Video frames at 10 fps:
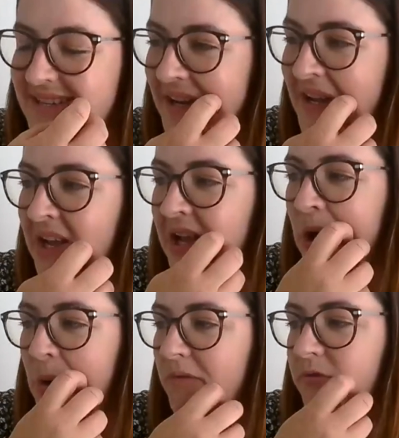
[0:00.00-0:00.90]
And
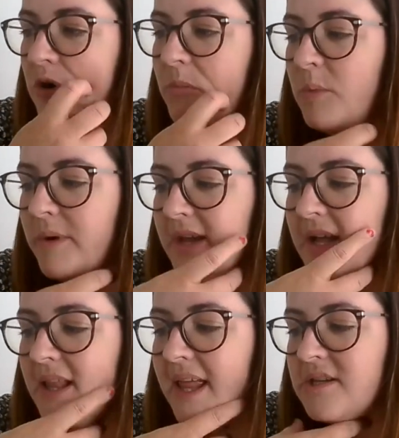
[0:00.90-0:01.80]
we've come up with a
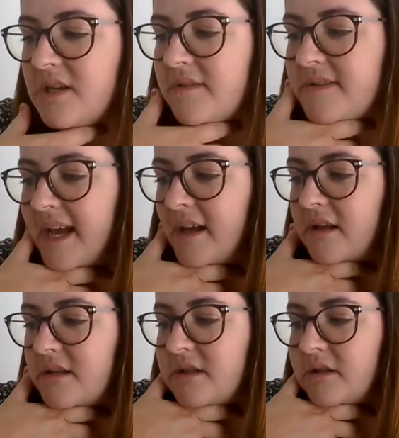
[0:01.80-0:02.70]
collection of
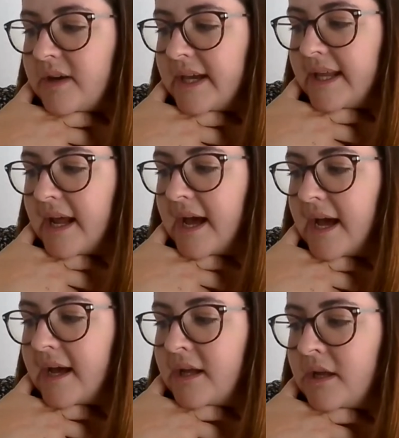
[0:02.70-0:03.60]
scales looking
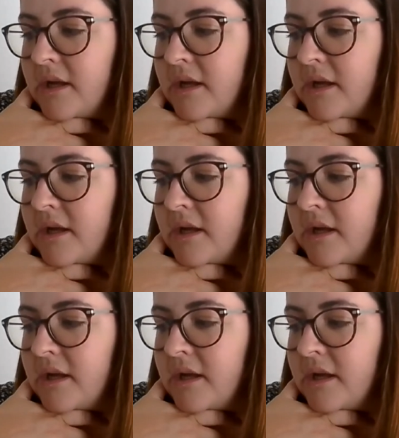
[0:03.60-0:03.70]
at